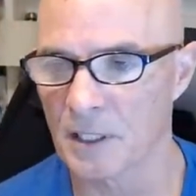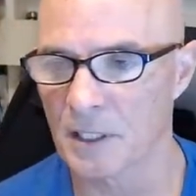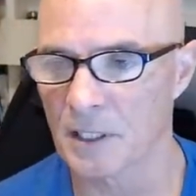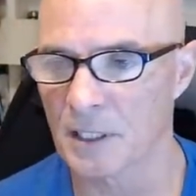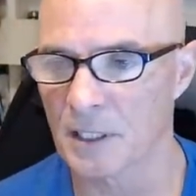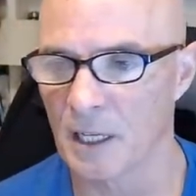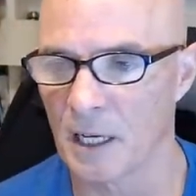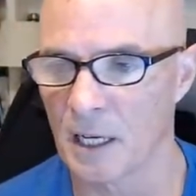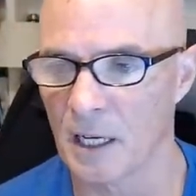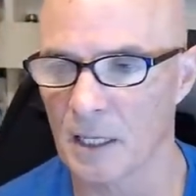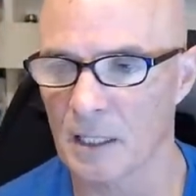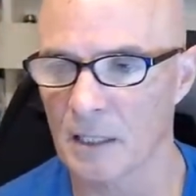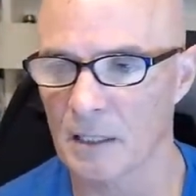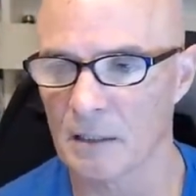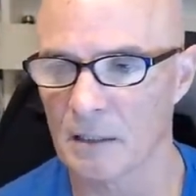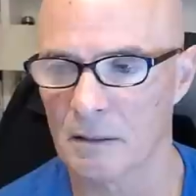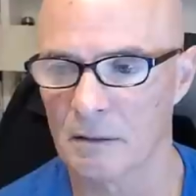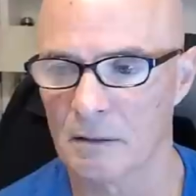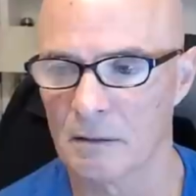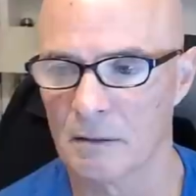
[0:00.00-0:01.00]
stock?
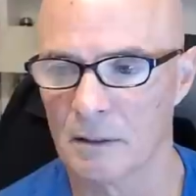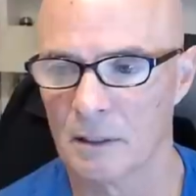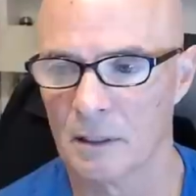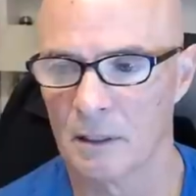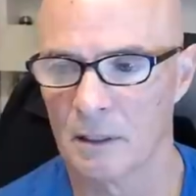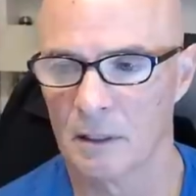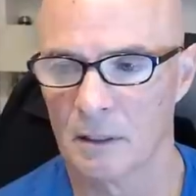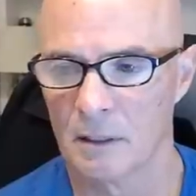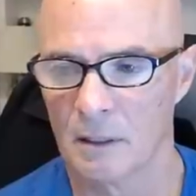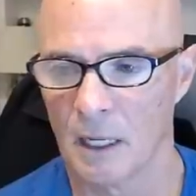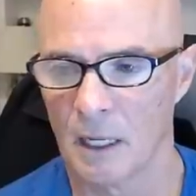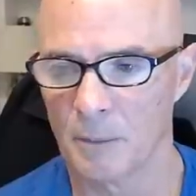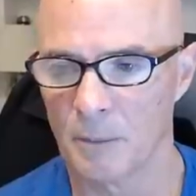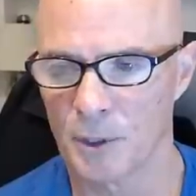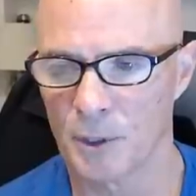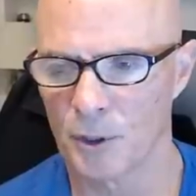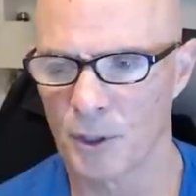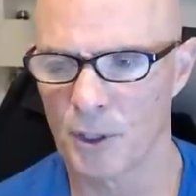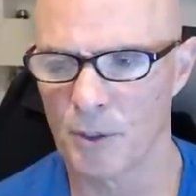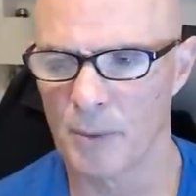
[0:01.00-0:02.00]
I'm
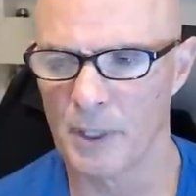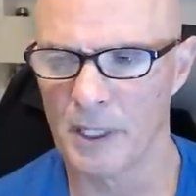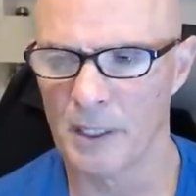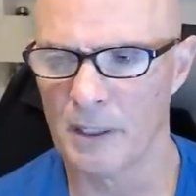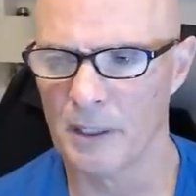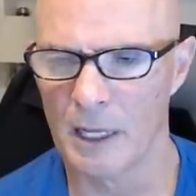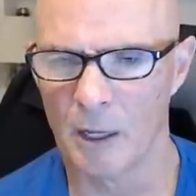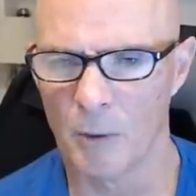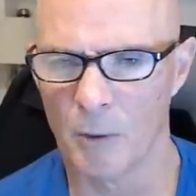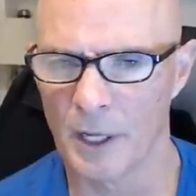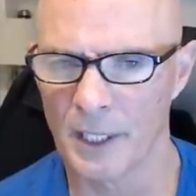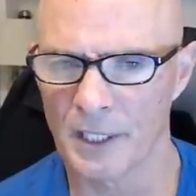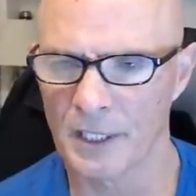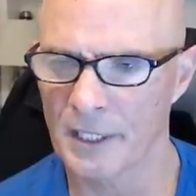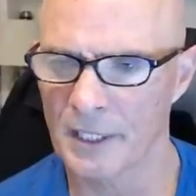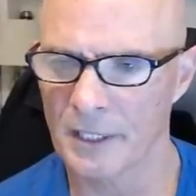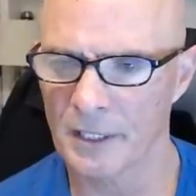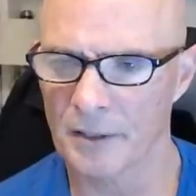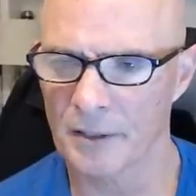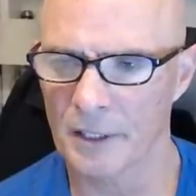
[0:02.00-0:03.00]
sure you mean
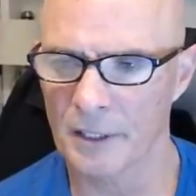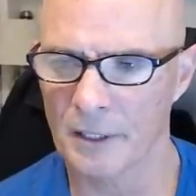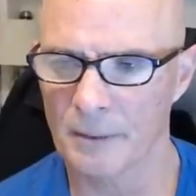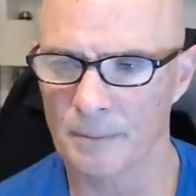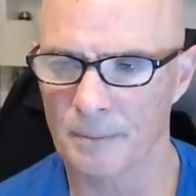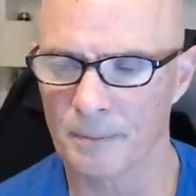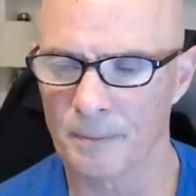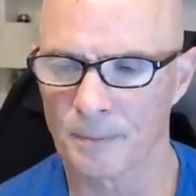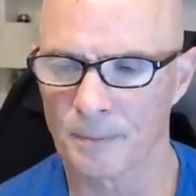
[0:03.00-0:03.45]
LY6, right?